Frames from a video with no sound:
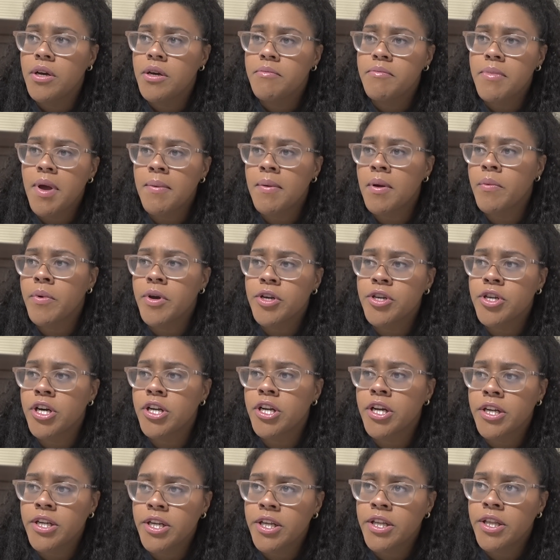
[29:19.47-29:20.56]
maybe we shouldn't
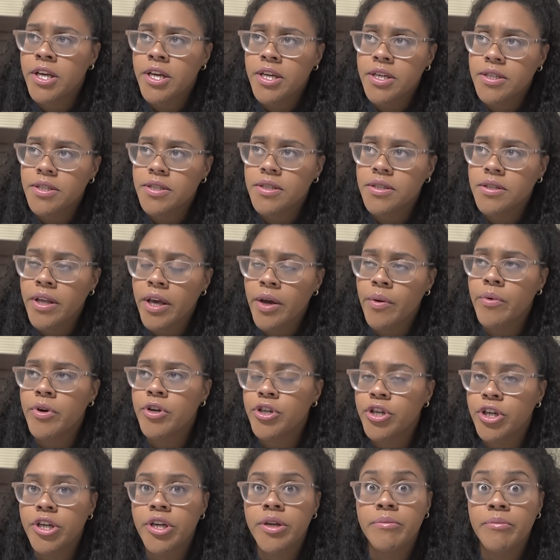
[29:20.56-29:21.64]
have did this. Like, we
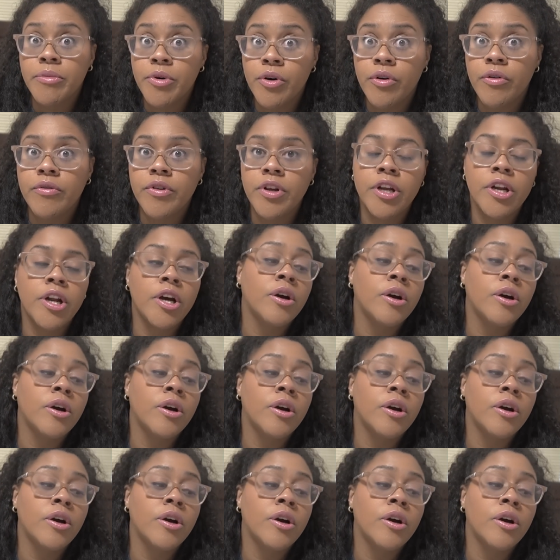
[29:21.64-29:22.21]
shouldn't have moved,